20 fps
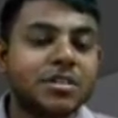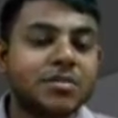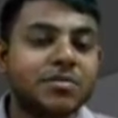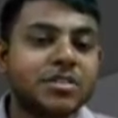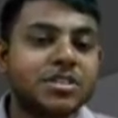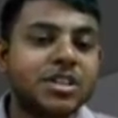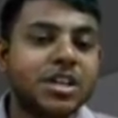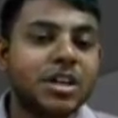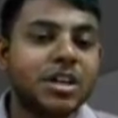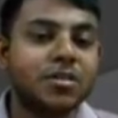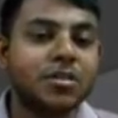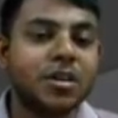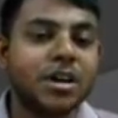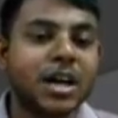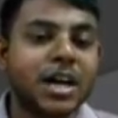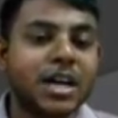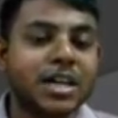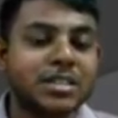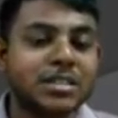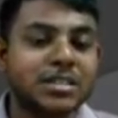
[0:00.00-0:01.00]
Commission for
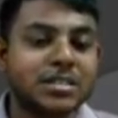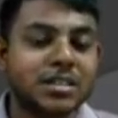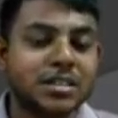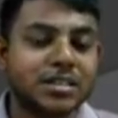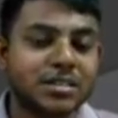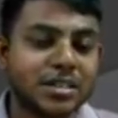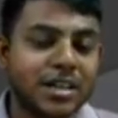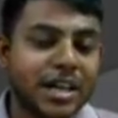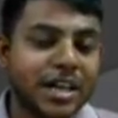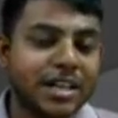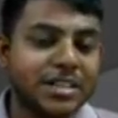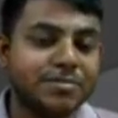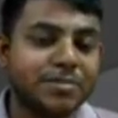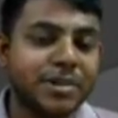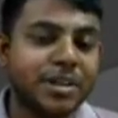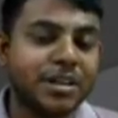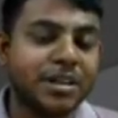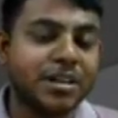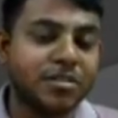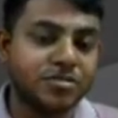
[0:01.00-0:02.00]
Scheduled Castes
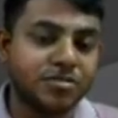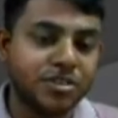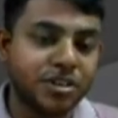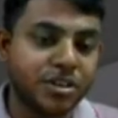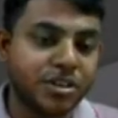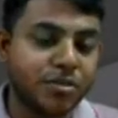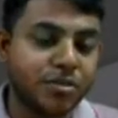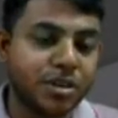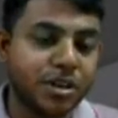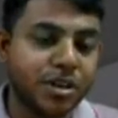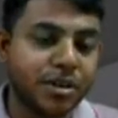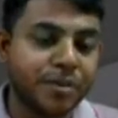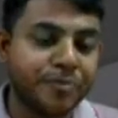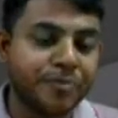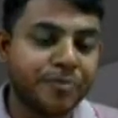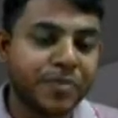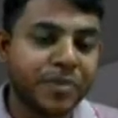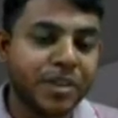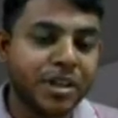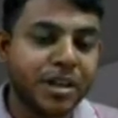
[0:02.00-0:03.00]
has been
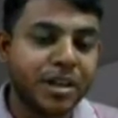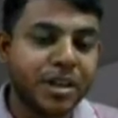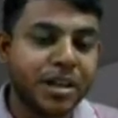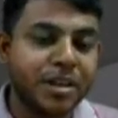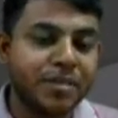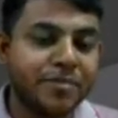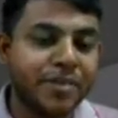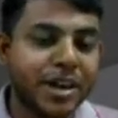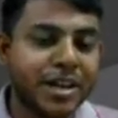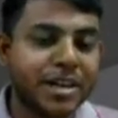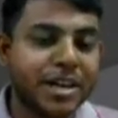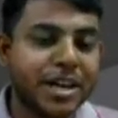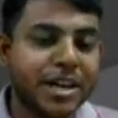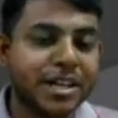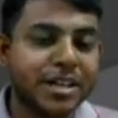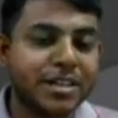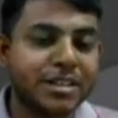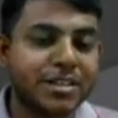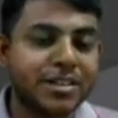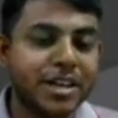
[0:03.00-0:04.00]
constituted. In
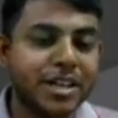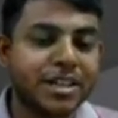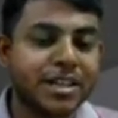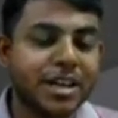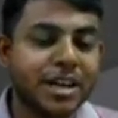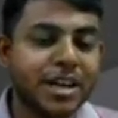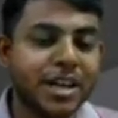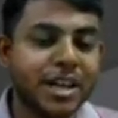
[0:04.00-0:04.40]
fact, Article